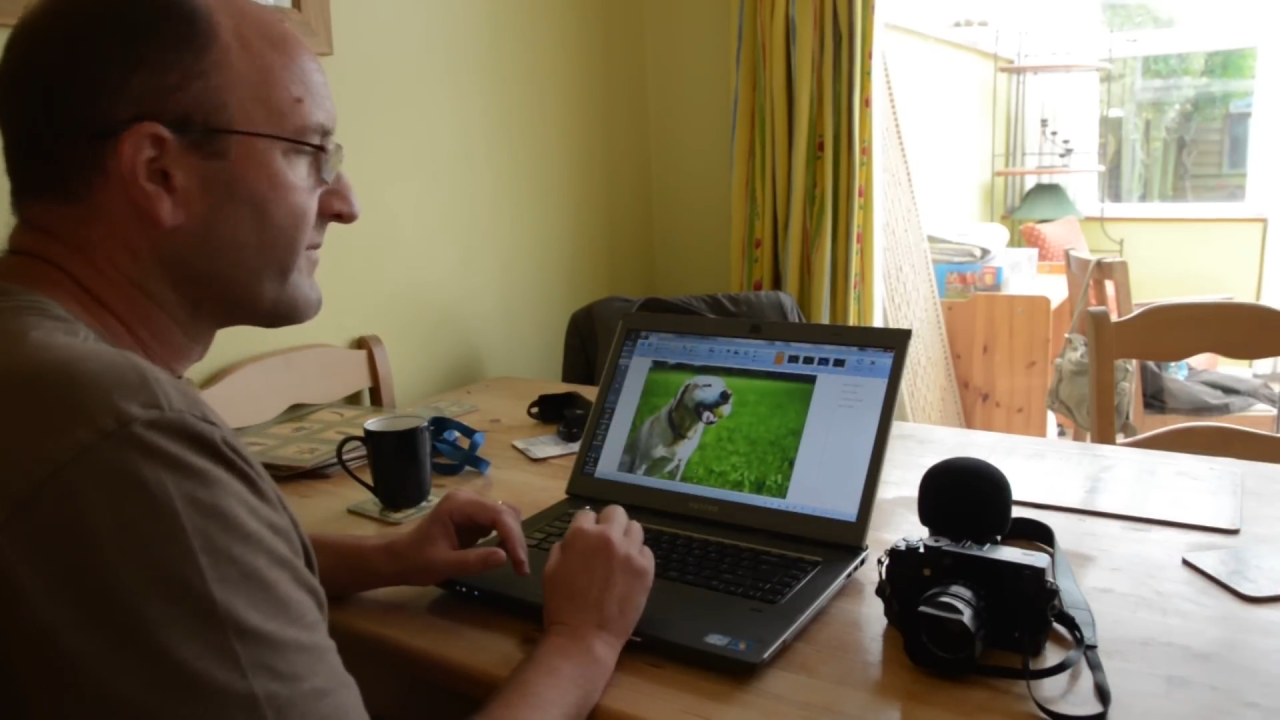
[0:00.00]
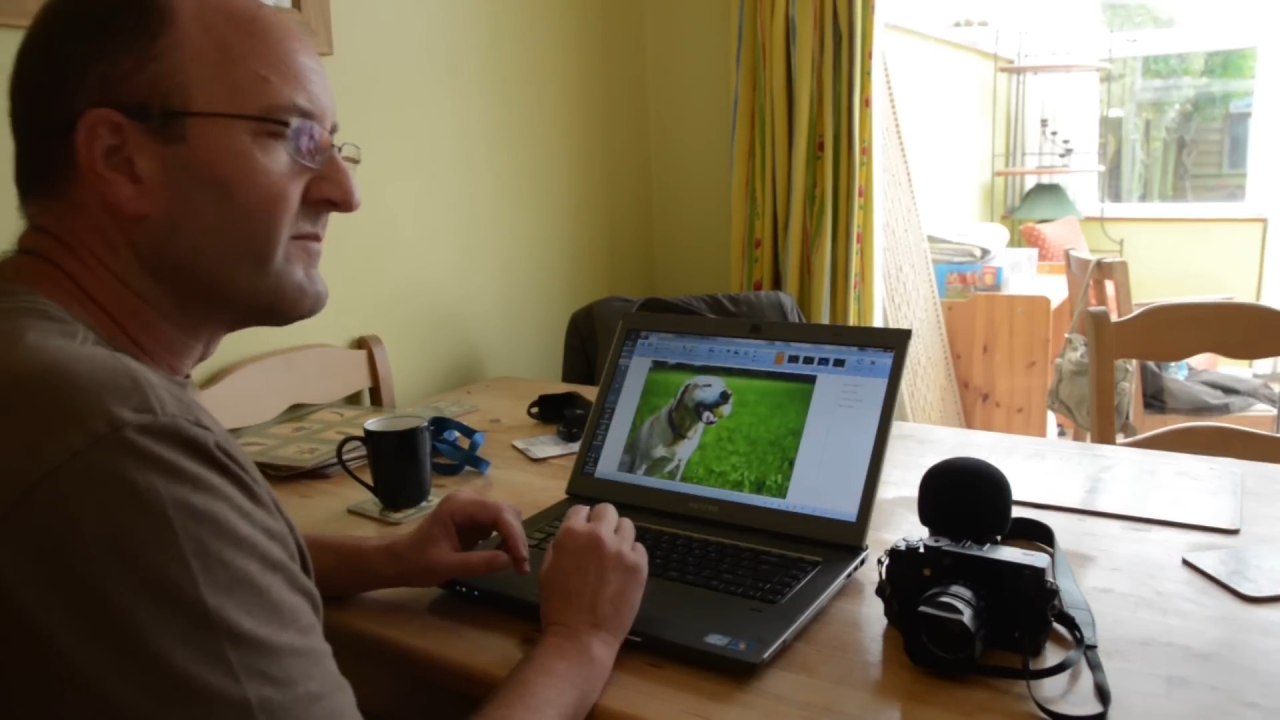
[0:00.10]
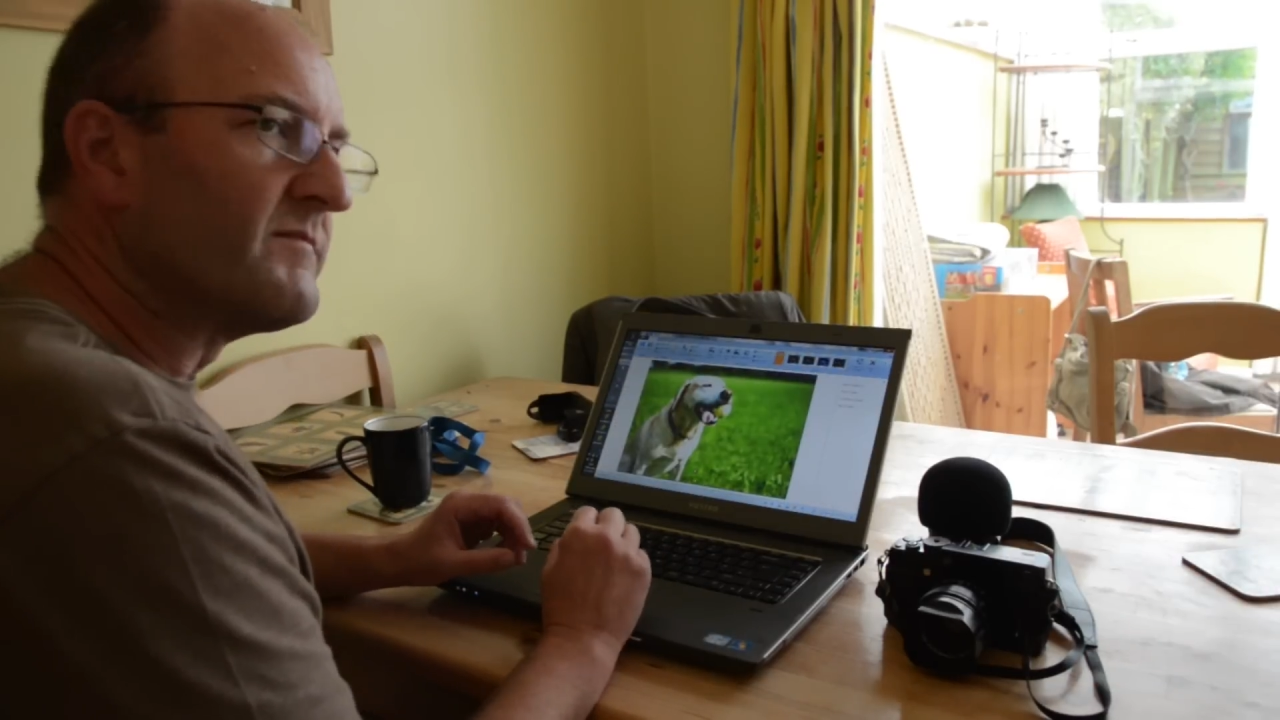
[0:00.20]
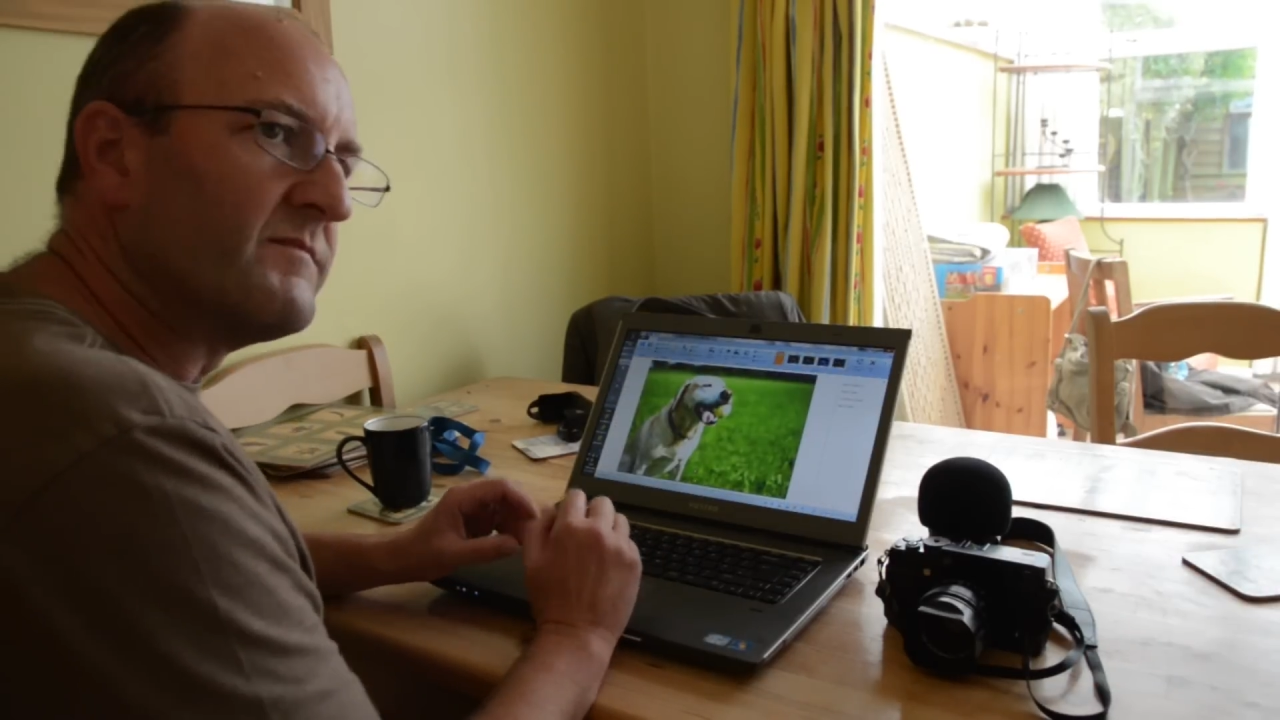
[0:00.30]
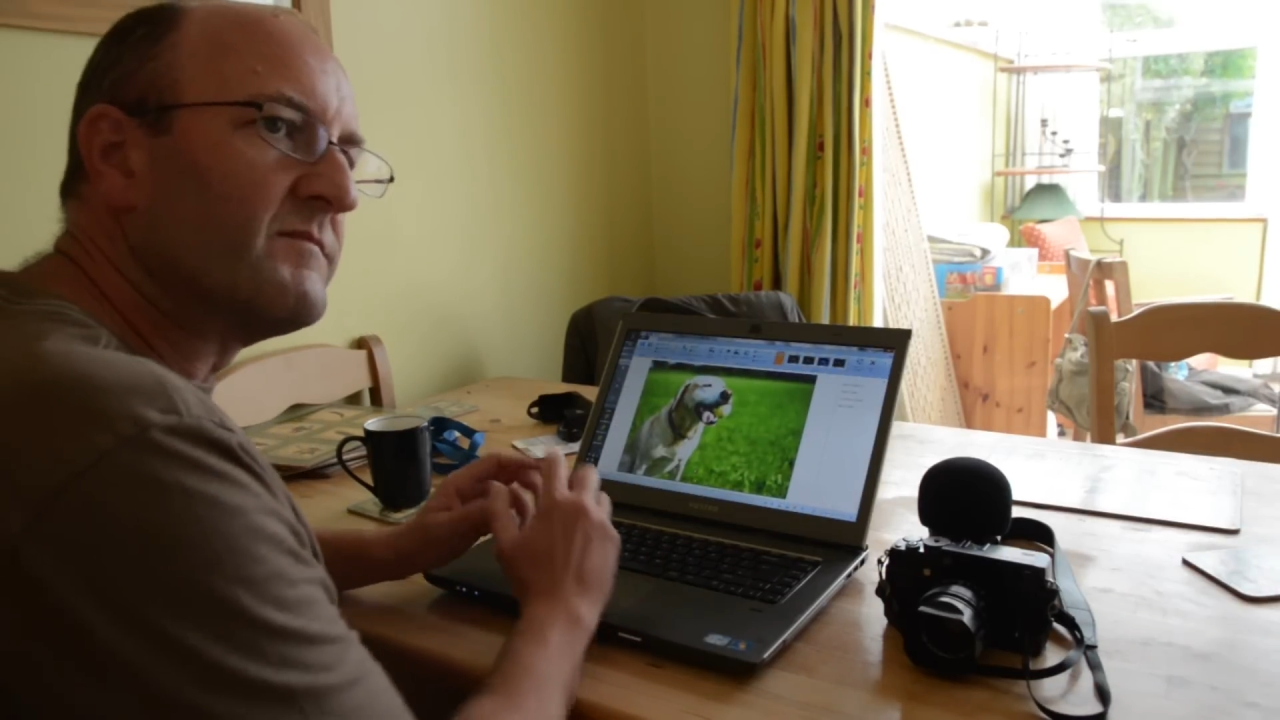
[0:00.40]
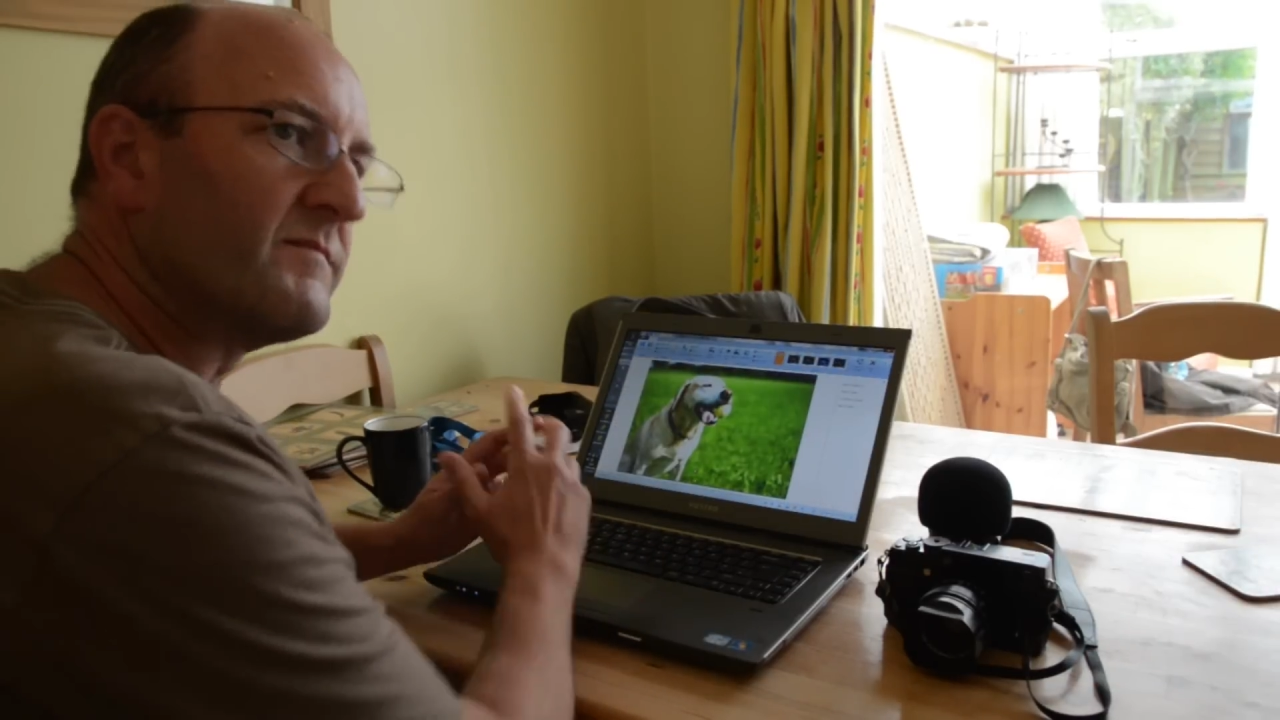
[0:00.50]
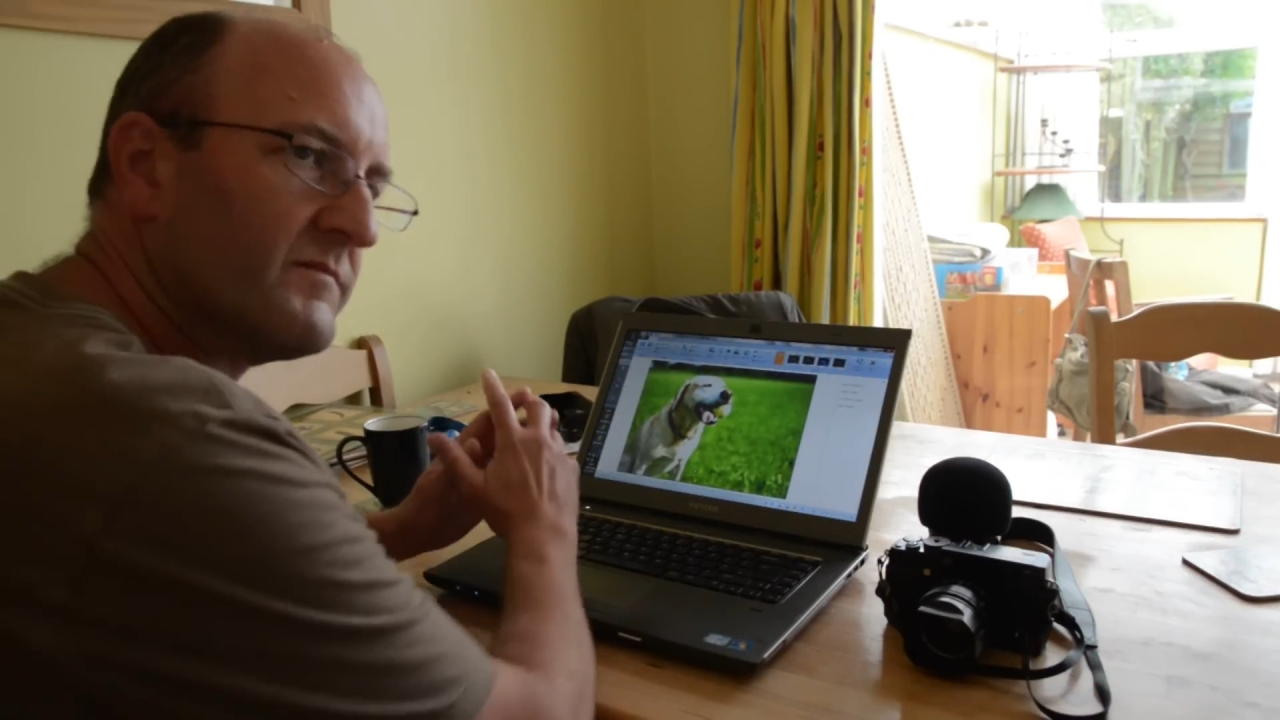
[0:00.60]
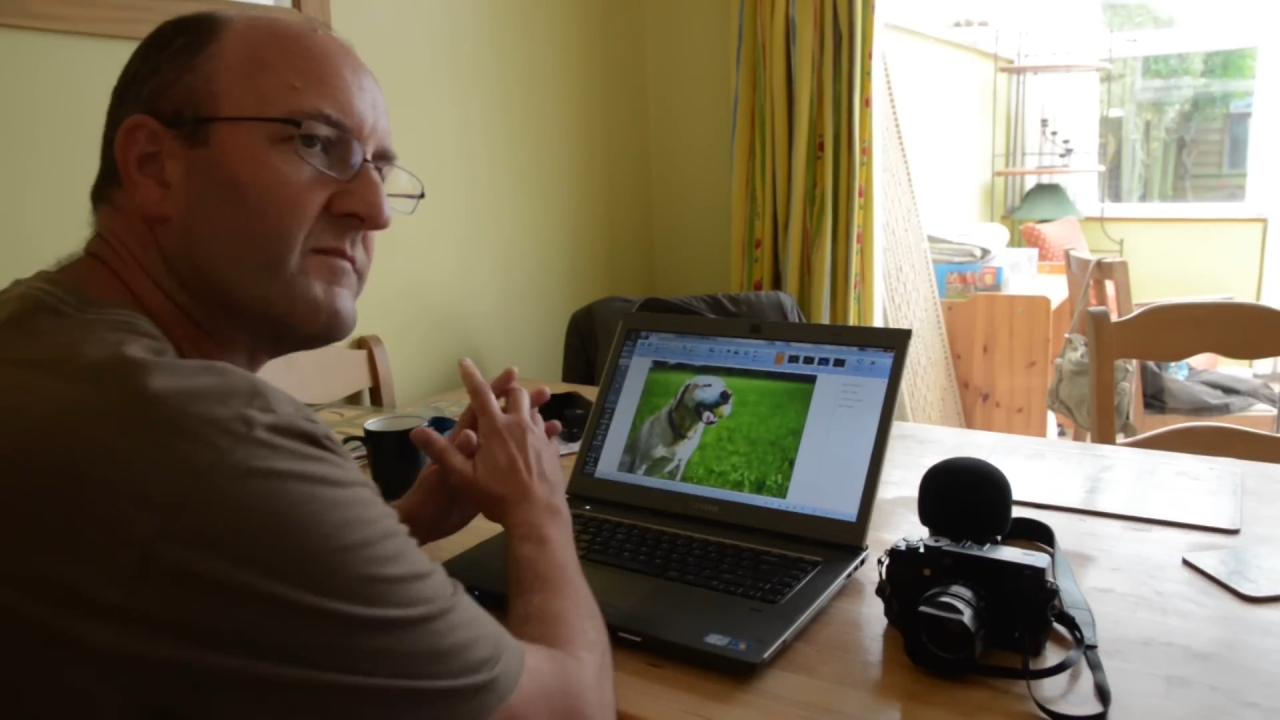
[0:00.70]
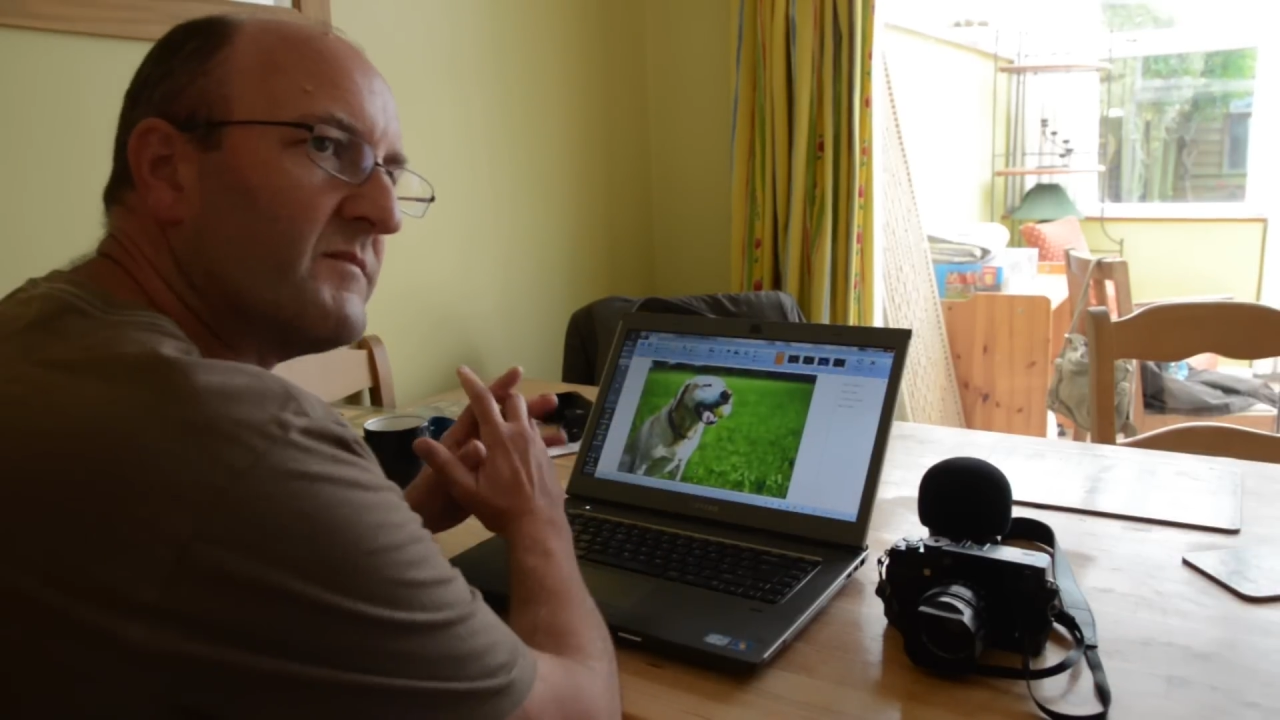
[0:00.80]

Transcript: TLRs and